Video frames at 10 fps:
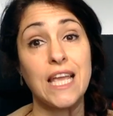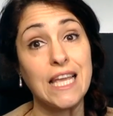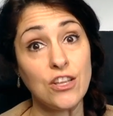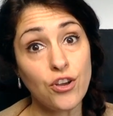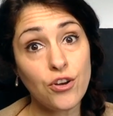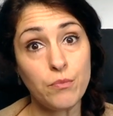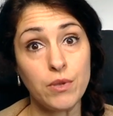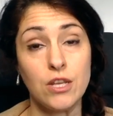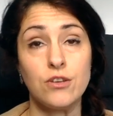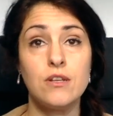in your
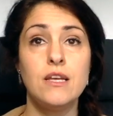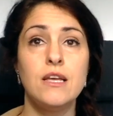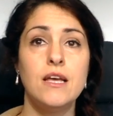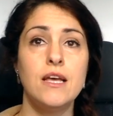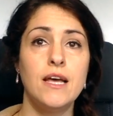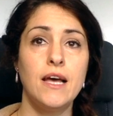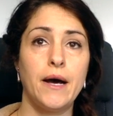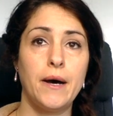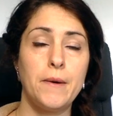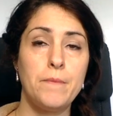opinion.
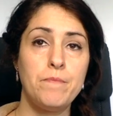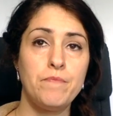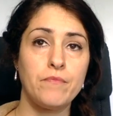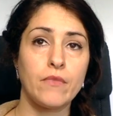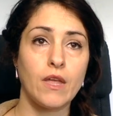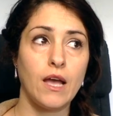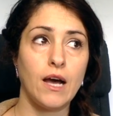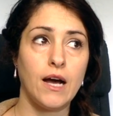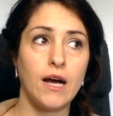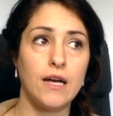
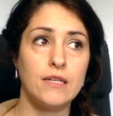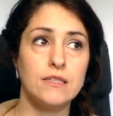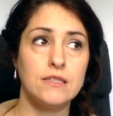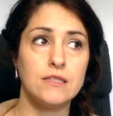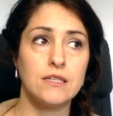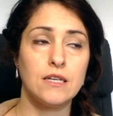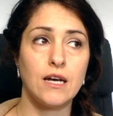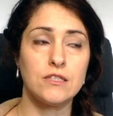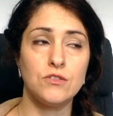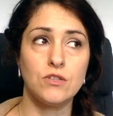And
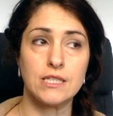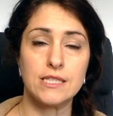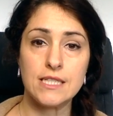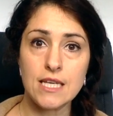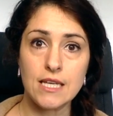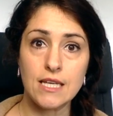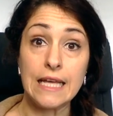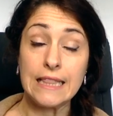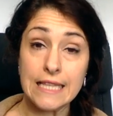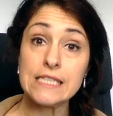as you can see,
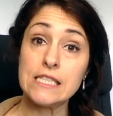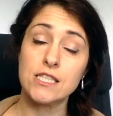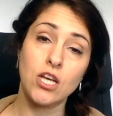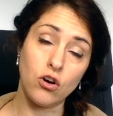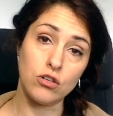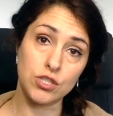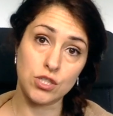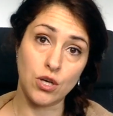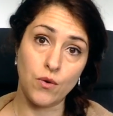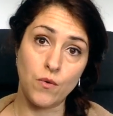this is
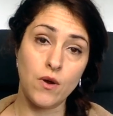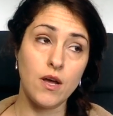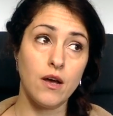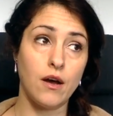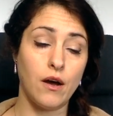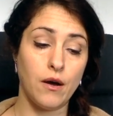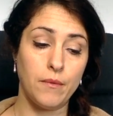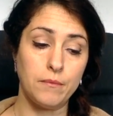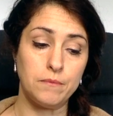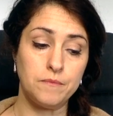also
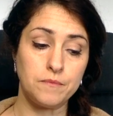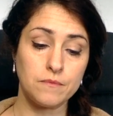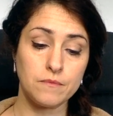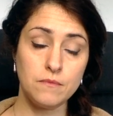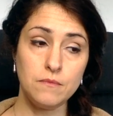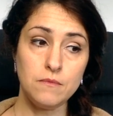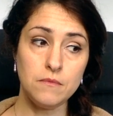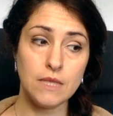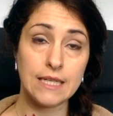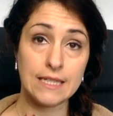
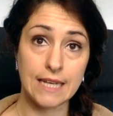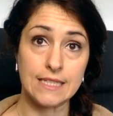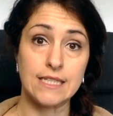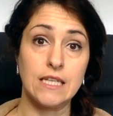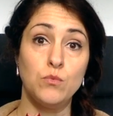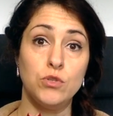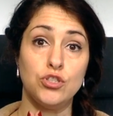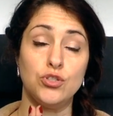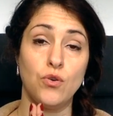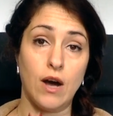a task in
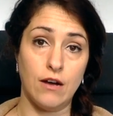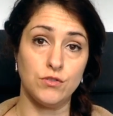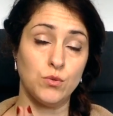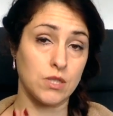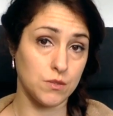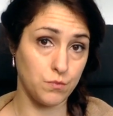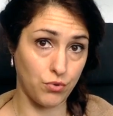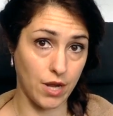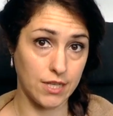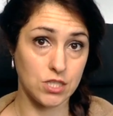which you have to
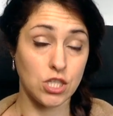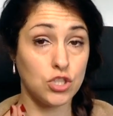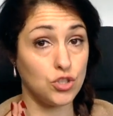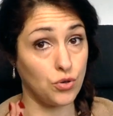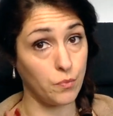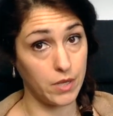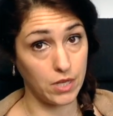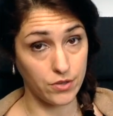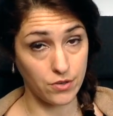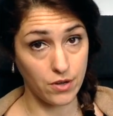express your
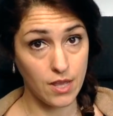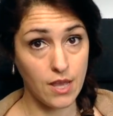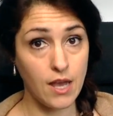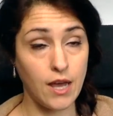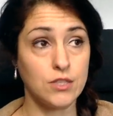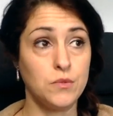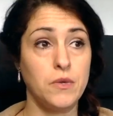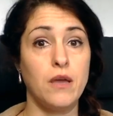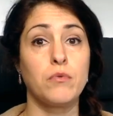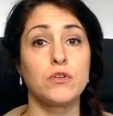opinion and to
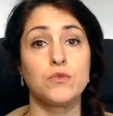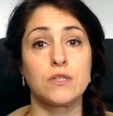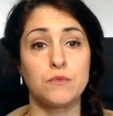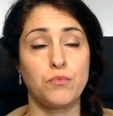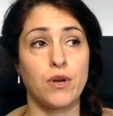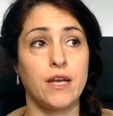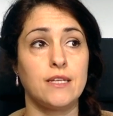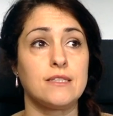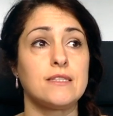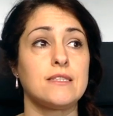be able to
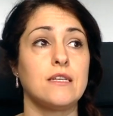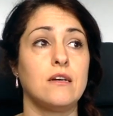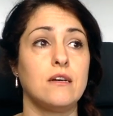express